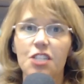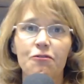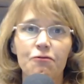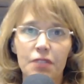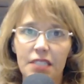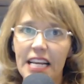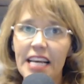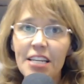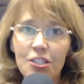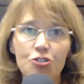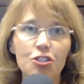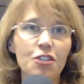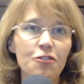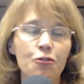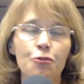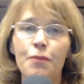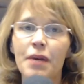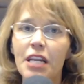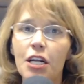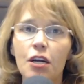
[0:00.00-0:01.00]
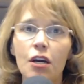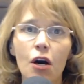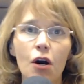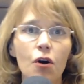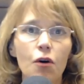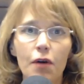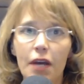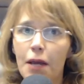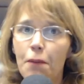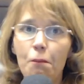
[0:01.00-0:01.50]
It's dangerous for me to
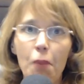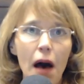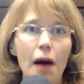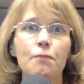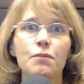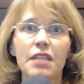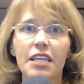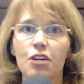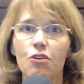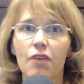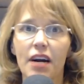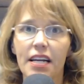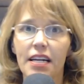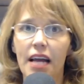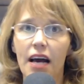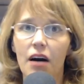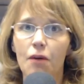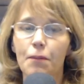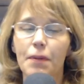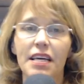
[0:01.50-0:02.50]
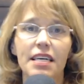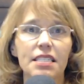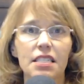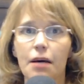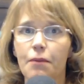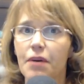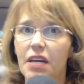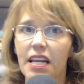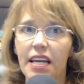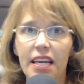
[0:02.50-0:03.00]
go in public right now because
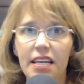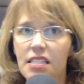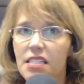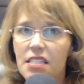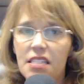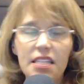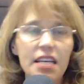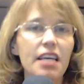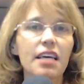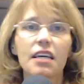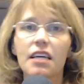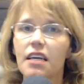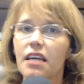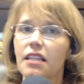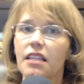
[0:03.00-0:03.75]
I'm going to get sick